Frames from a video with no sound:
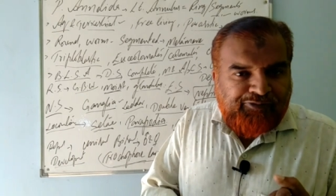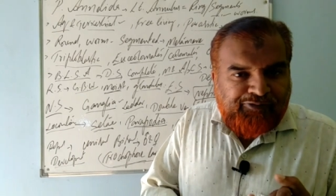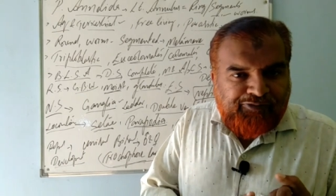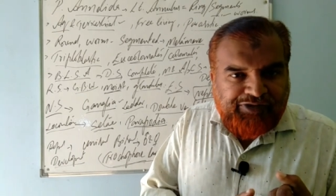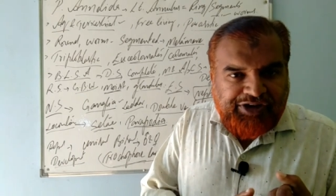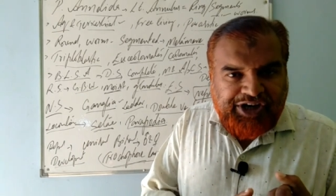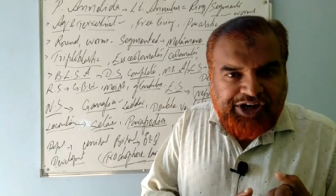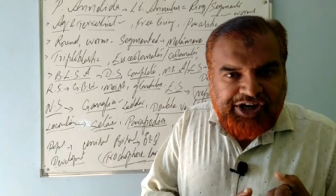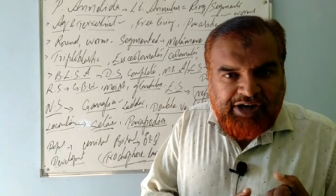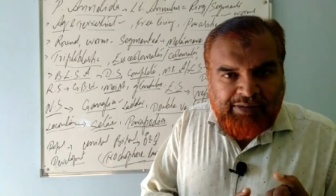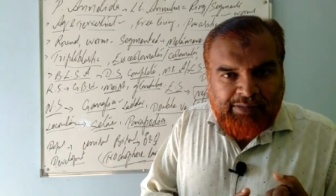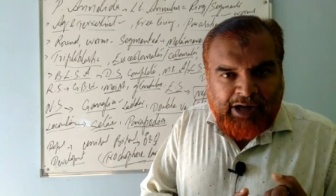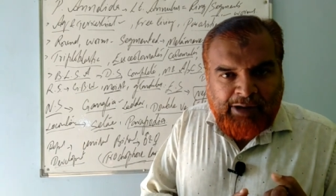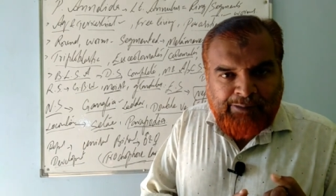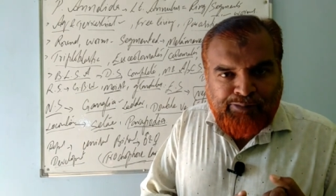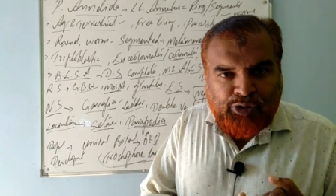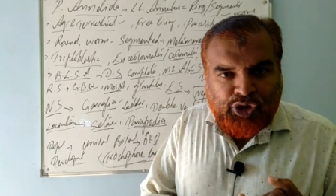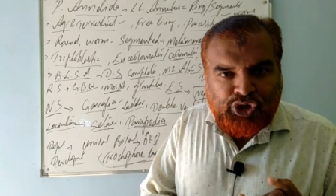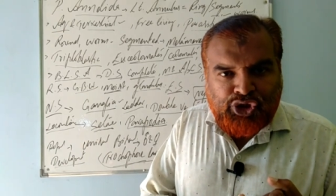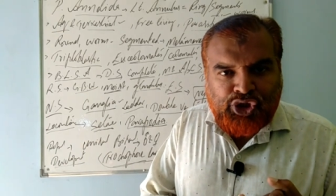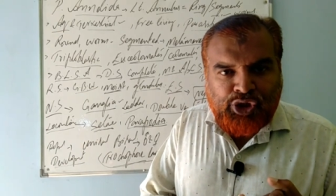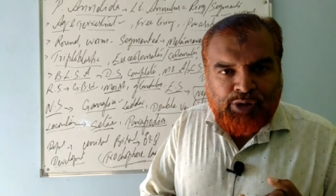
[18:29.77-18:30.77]
Ferritima
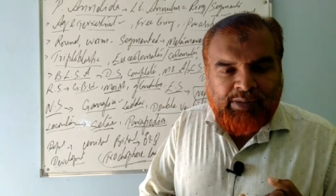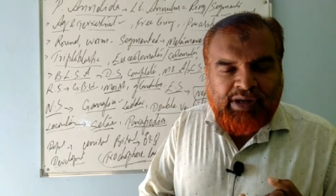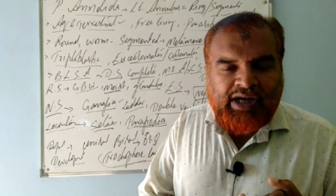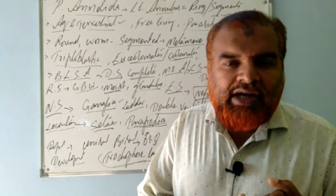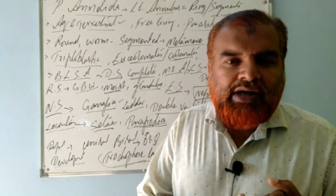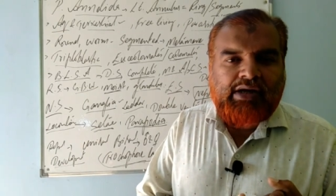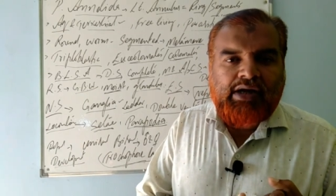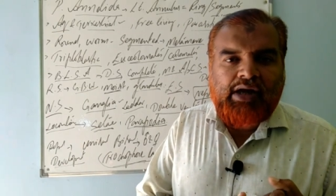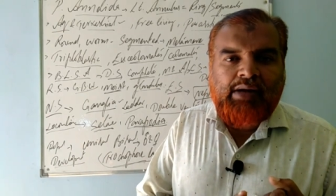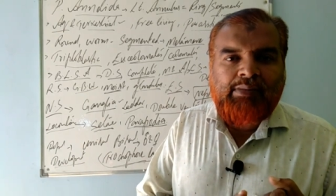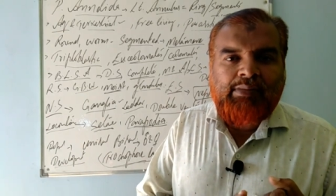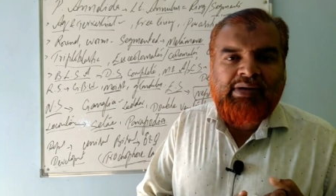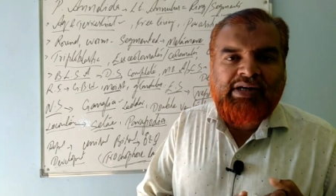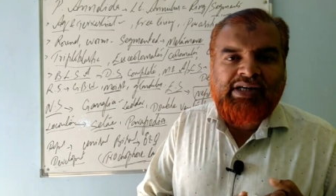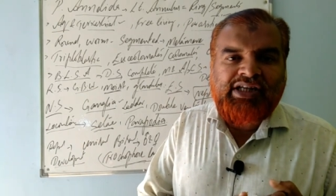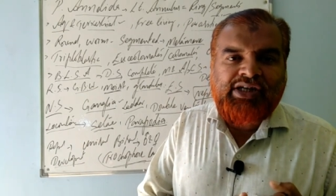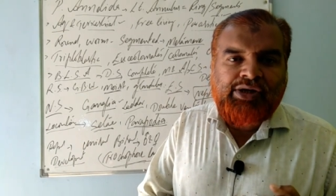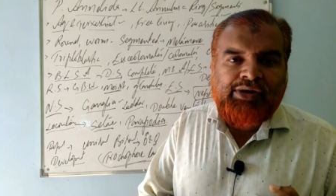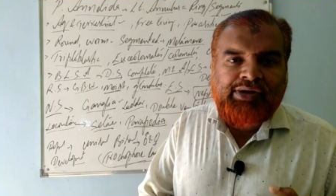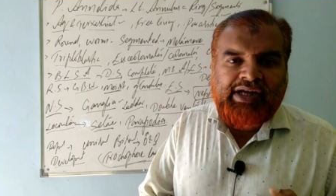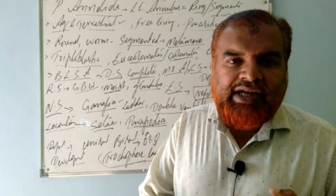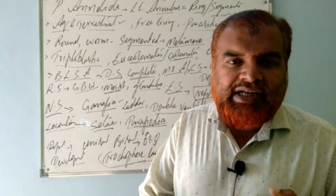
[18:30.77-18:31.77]
postoma,
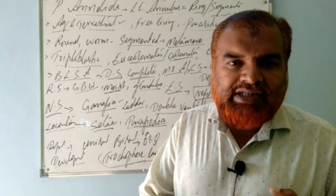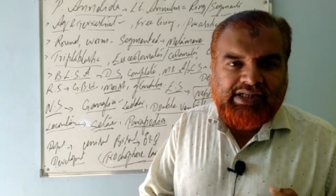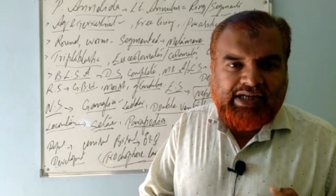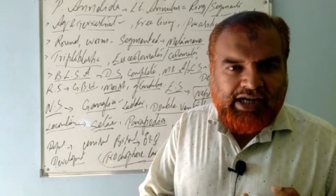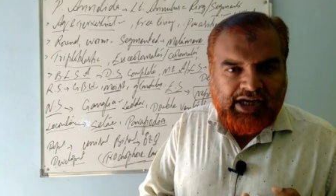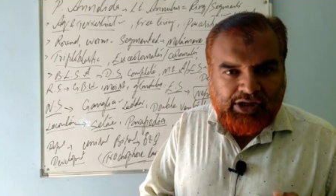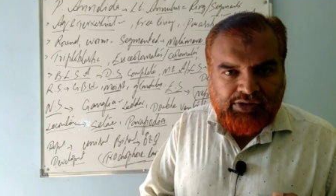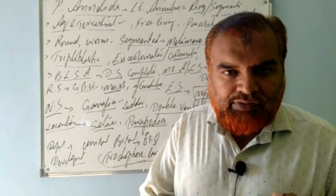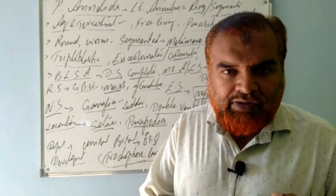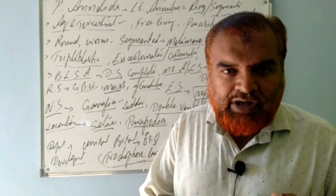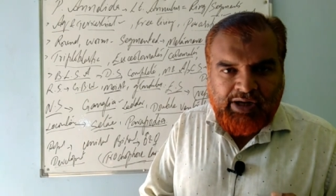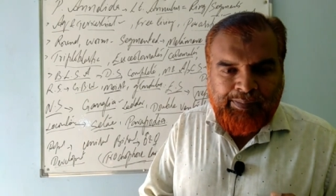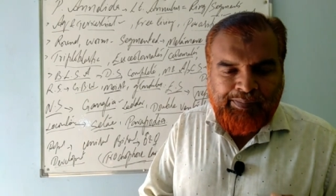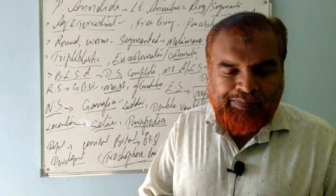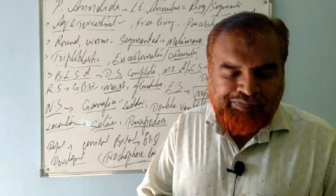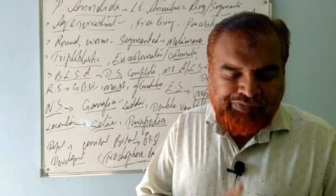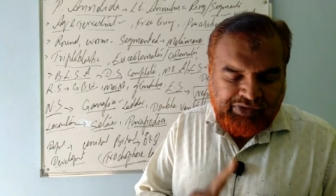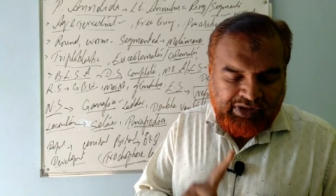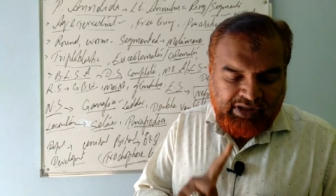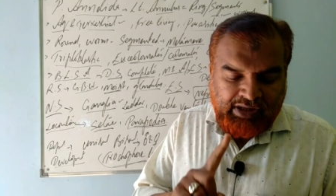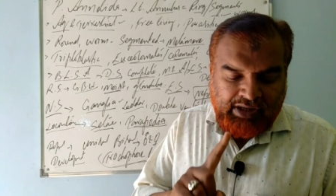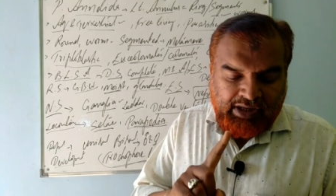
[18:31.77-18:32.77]
commonly known as earthworm,
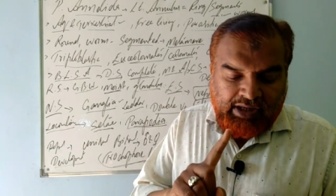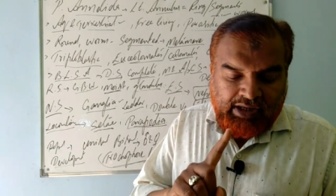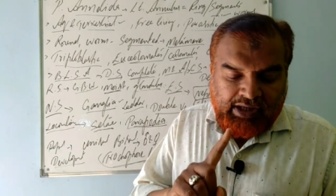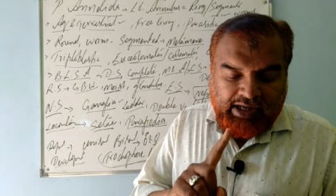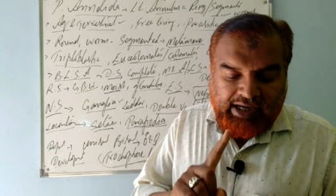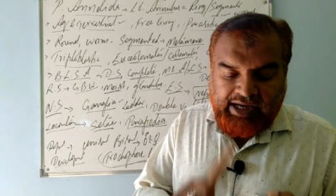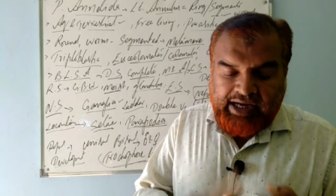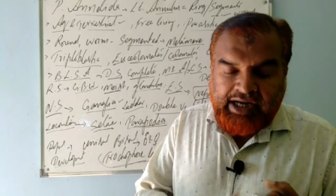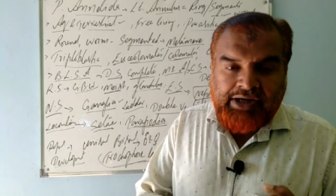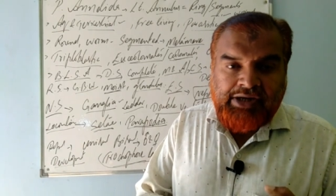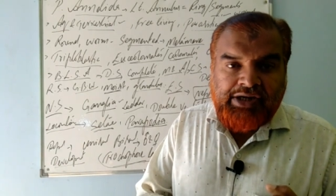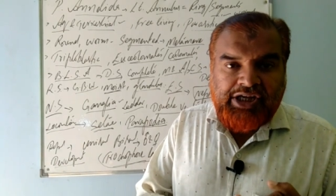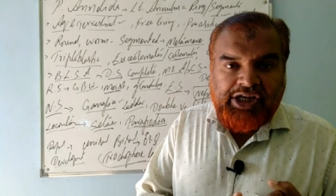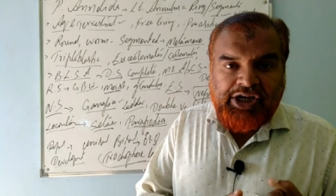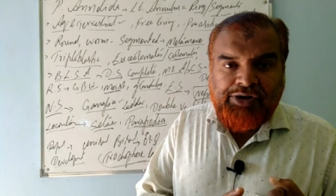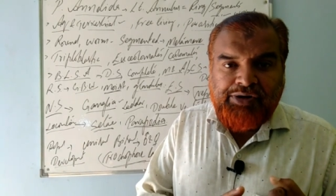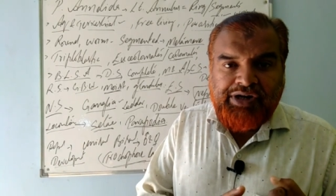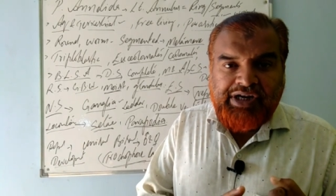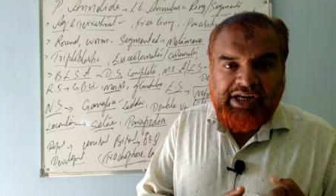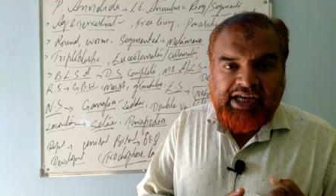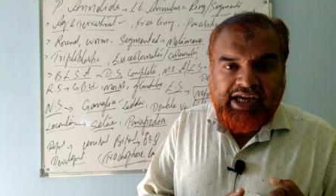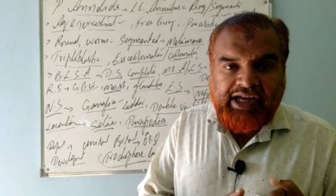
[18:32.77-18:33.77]
and
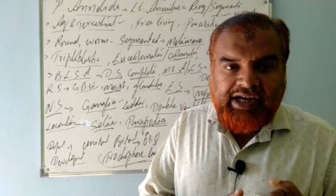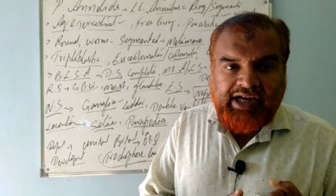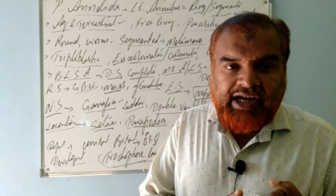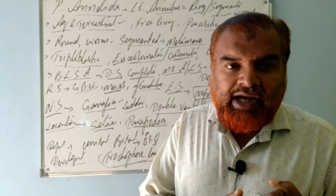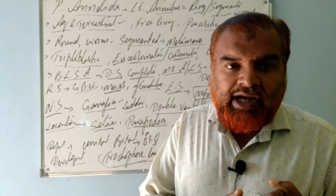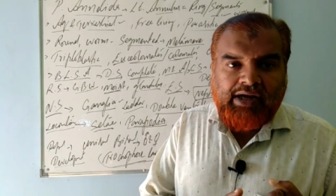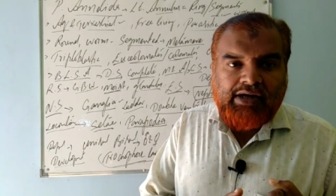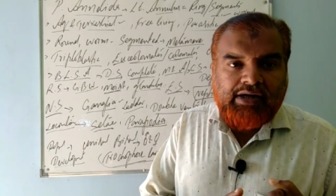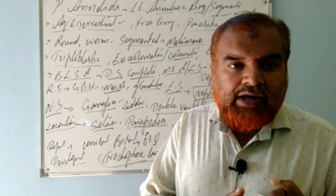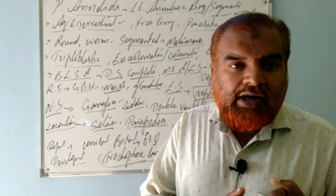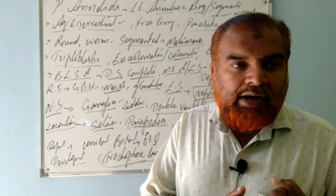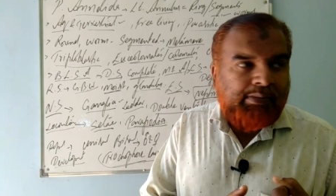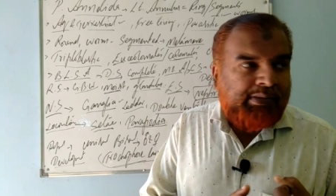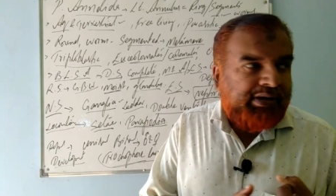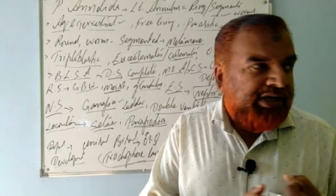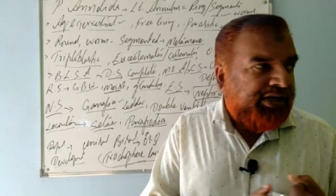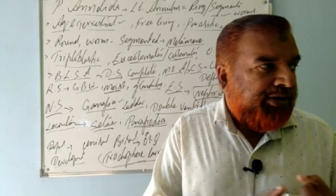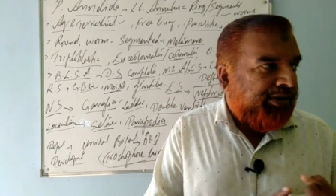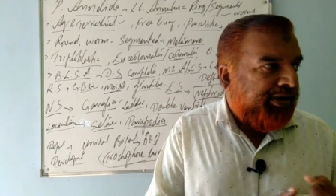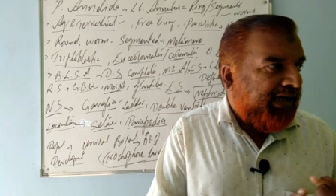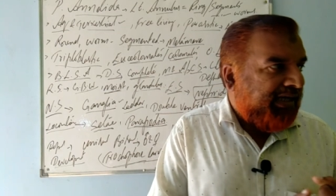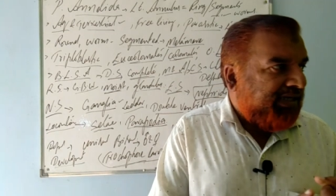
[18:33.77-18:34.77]
Hirudinaria,
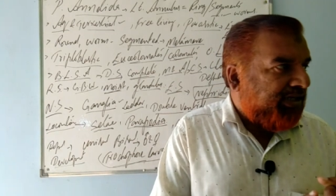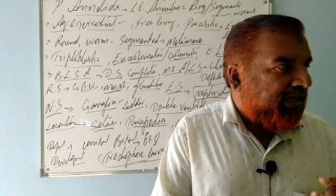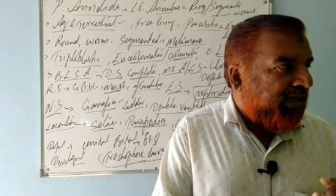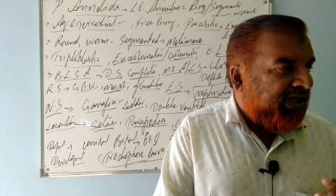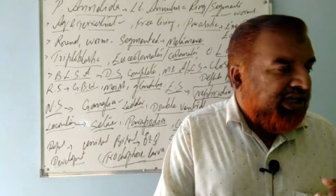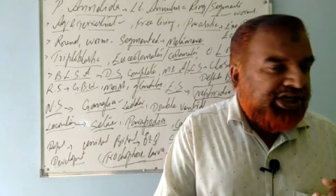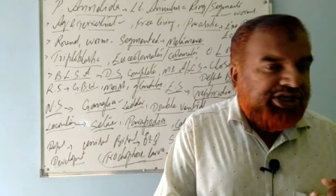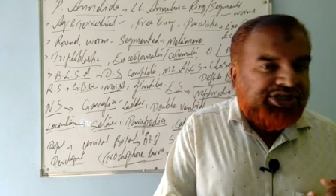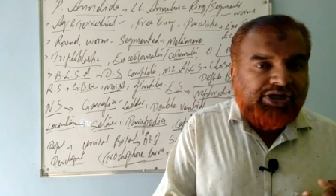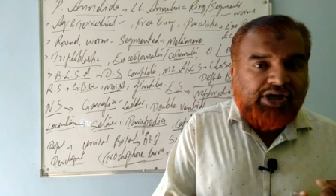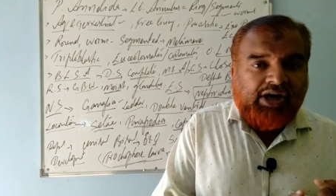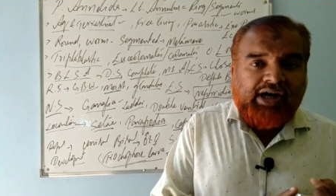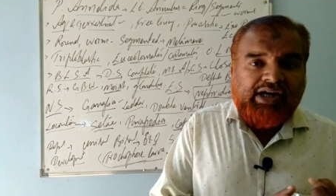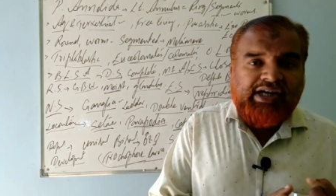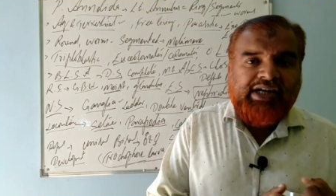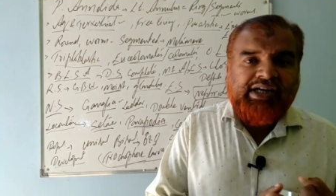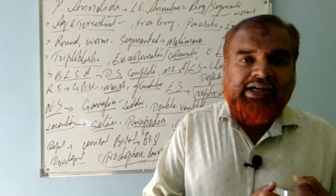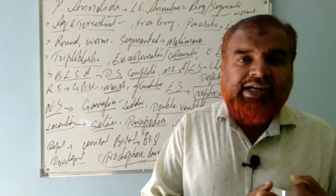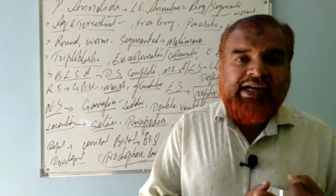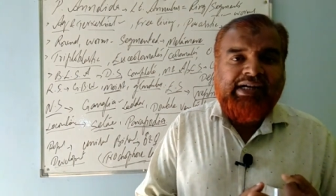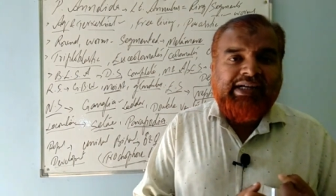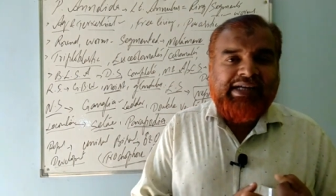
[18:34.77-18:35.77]
commonly known as leech or
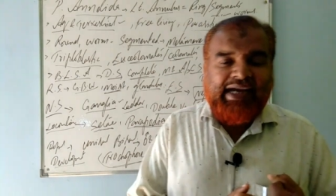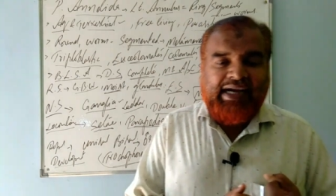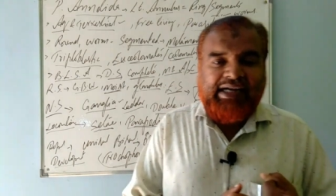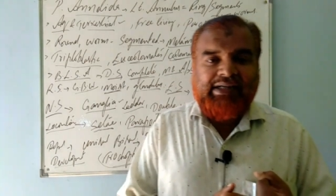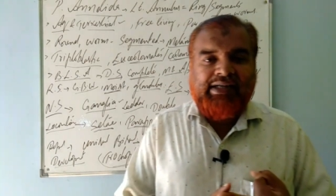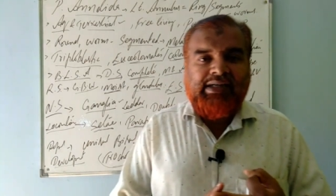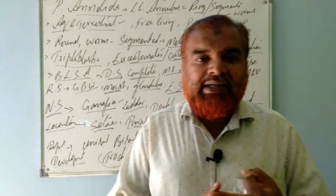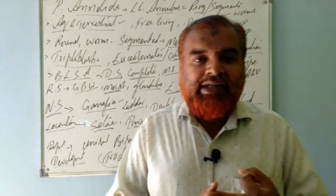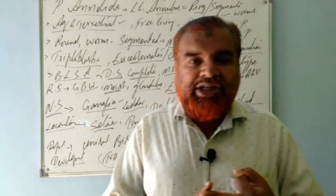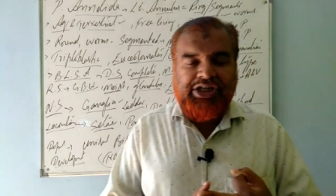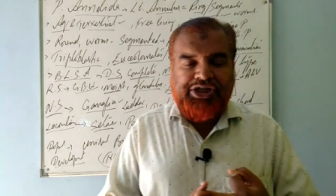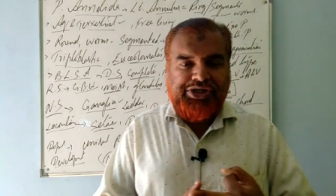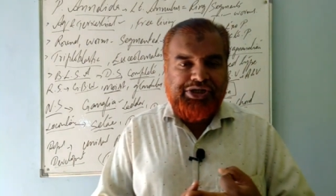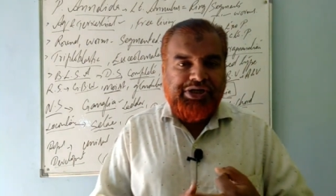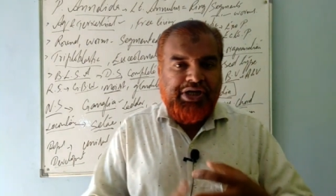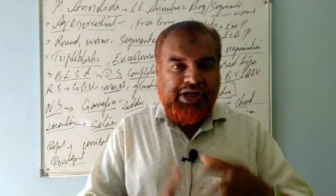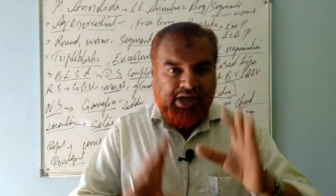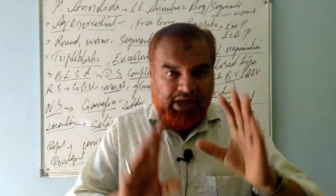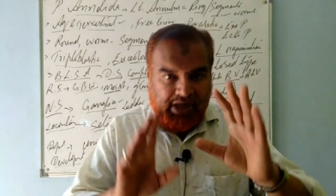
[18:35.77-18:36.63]
Indian cattle leech.